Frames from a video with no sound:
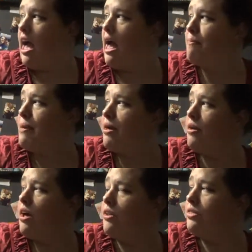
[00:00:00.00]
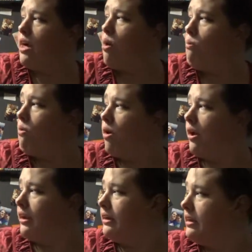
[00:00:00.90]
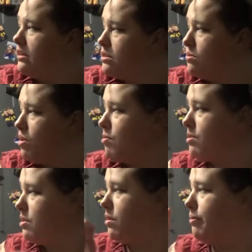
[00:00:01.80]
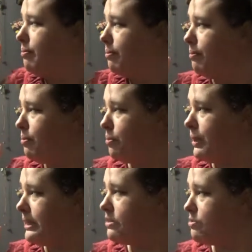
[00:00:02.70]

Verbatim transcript: I about got that one, the one with the wings